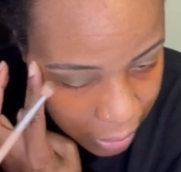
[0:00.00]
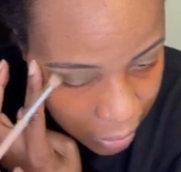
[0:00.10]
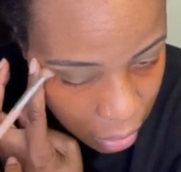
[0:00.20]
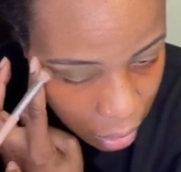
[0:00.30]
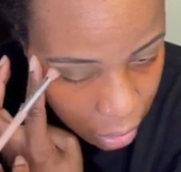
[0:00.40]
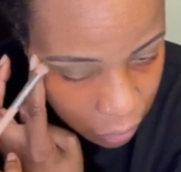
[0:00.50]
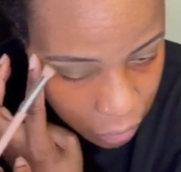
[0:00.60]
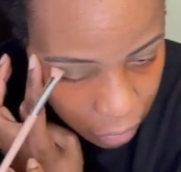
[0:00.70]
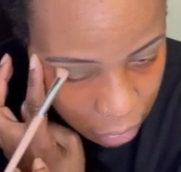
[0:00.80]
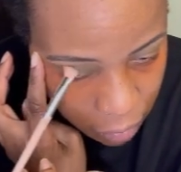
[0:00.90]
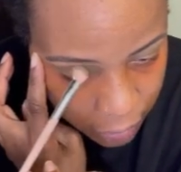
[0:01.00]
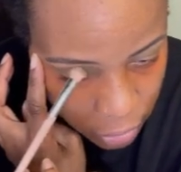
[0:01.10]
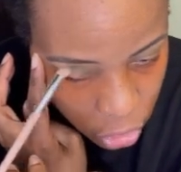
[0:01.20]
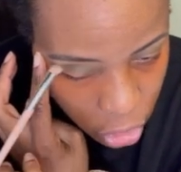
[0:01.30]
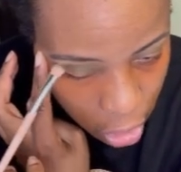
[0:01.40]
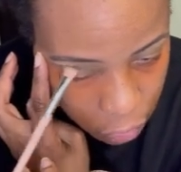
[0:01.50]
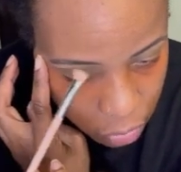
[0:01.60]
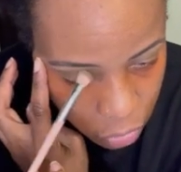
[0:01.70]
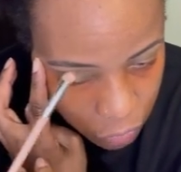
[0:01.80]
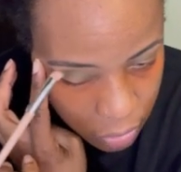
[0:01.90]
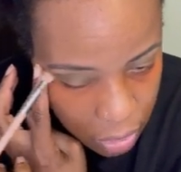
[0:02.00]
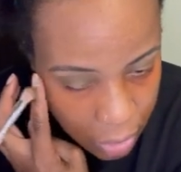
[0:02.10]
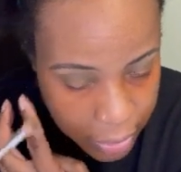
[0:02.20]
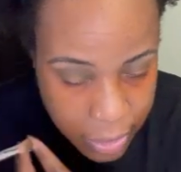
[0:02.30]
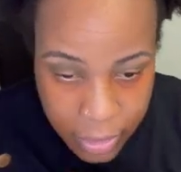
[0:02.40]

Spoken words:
I love revenge genre movies like